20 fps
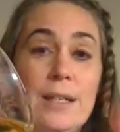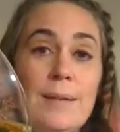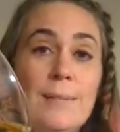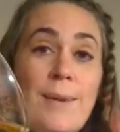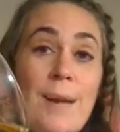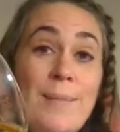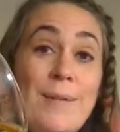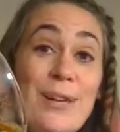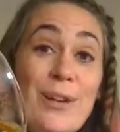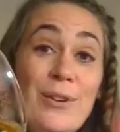
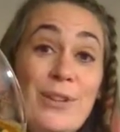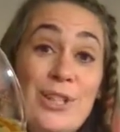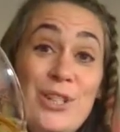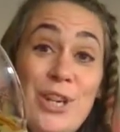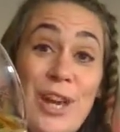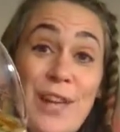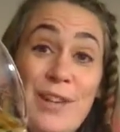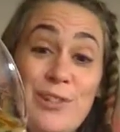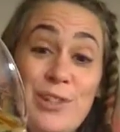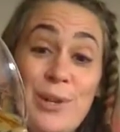Maybe the only
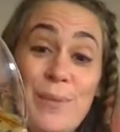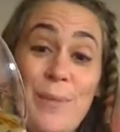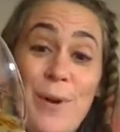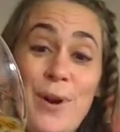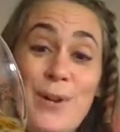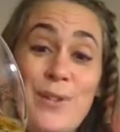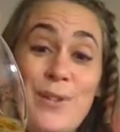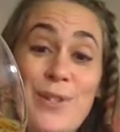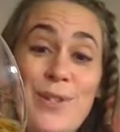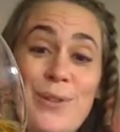challenging
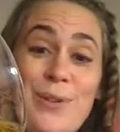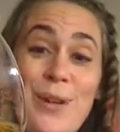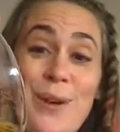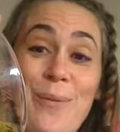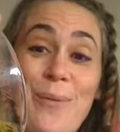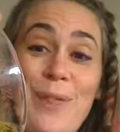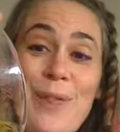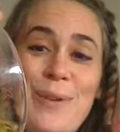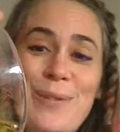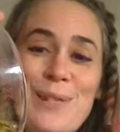part is doing
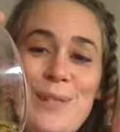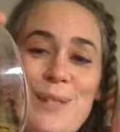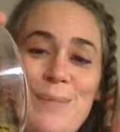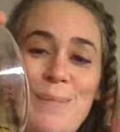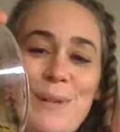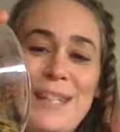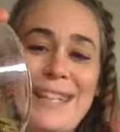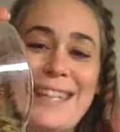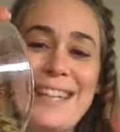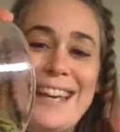it without
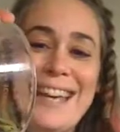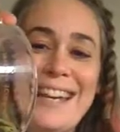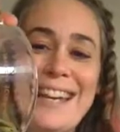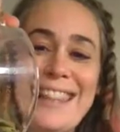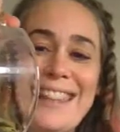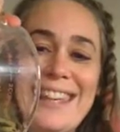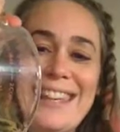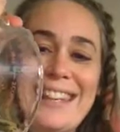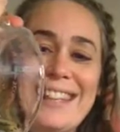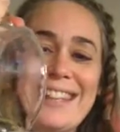spilling
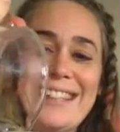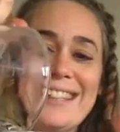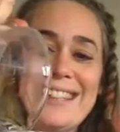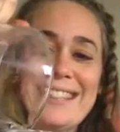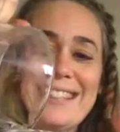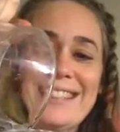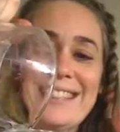anything.